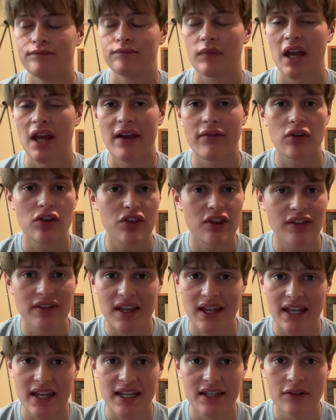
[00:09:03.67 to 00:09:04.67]
Everything
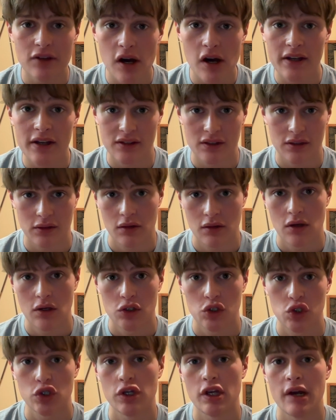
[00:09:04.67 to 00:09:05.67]
that he does
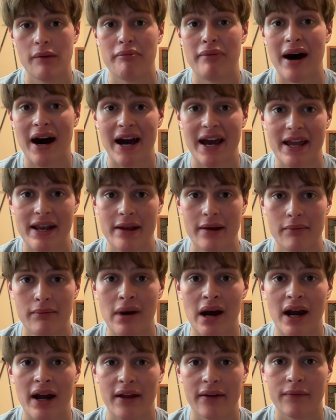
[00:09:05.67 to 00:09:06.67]
should abide
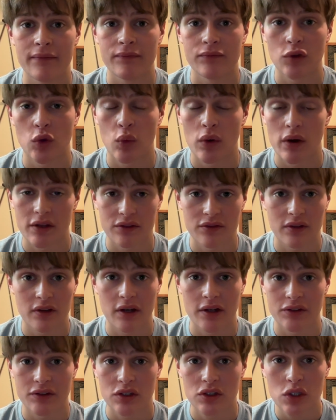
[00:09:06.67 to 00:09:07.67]
by the words of the
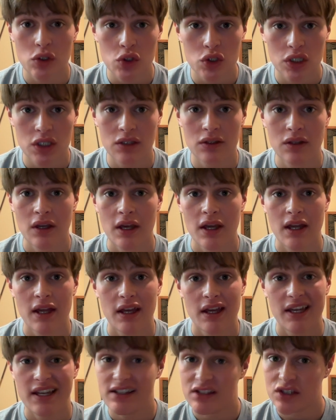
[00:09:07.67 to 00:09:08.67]
Constitution.
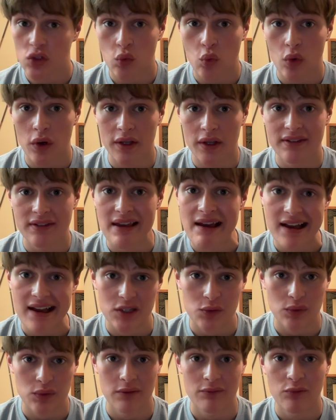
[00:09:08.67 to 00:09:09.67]
He's the one
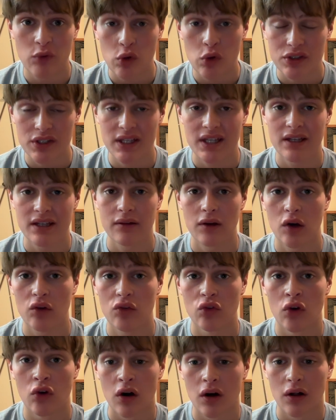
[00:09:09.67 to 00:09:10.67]
tasked with enforcing it
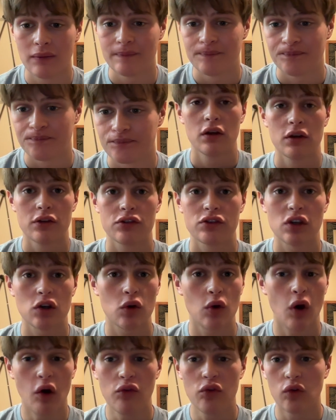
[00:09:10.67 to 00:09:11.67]
overall.
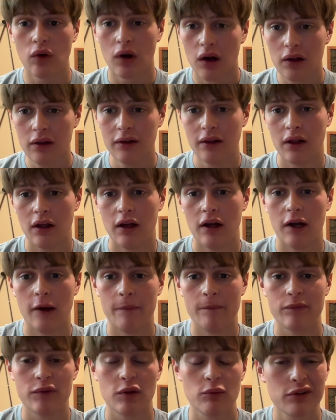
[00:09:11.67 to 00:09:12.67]
So overall,
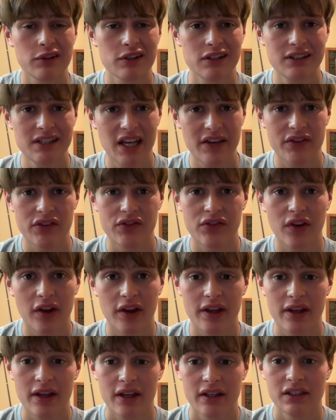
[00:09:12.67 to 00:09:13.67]
the president's life is
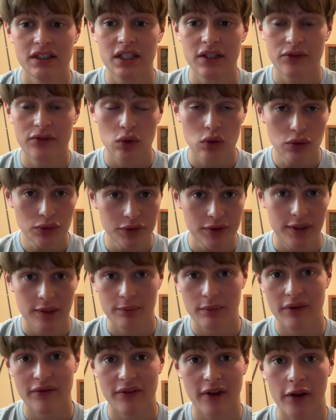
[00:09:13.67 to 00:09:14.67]
very difficult,
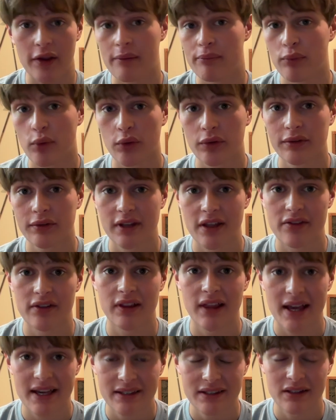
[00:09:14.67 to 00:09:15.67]
but very important
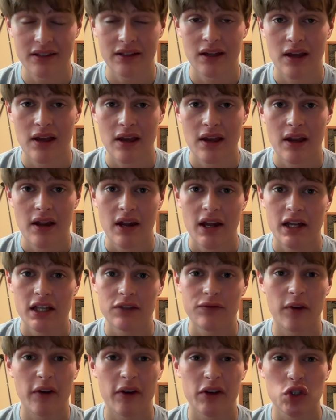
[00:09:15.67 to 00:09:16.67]
nonetheless. It's
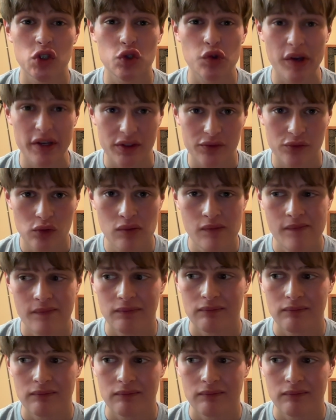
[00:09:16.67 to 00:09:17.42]
very stressful.